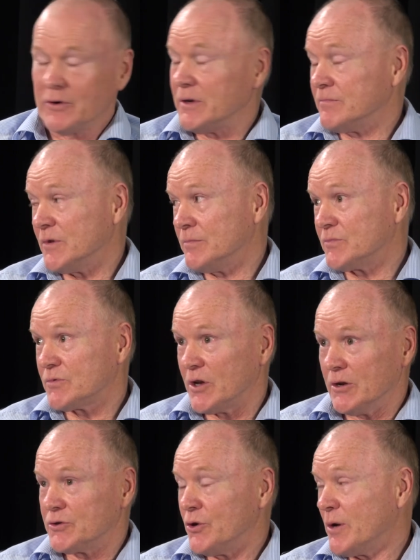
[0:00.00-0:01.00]
I'm
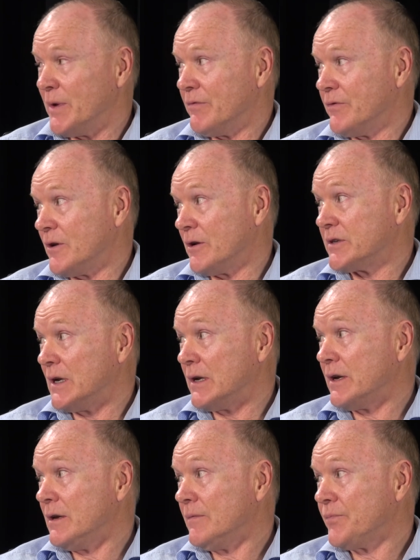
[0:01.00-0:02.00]
going to talk about
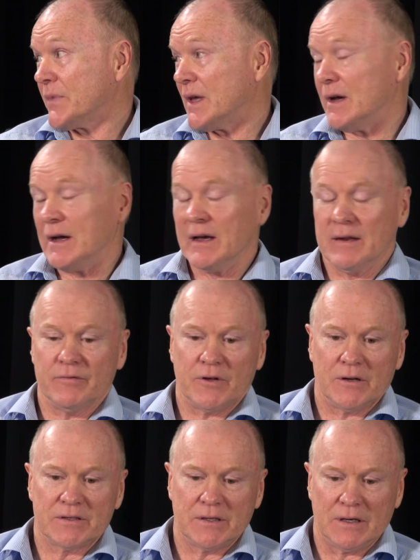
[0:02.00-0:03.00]
volatility. And
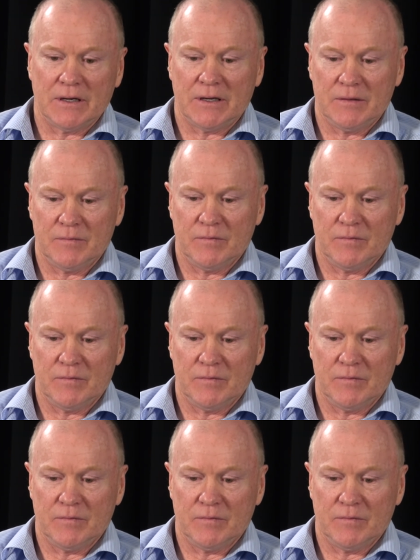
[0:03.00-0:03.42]
volatility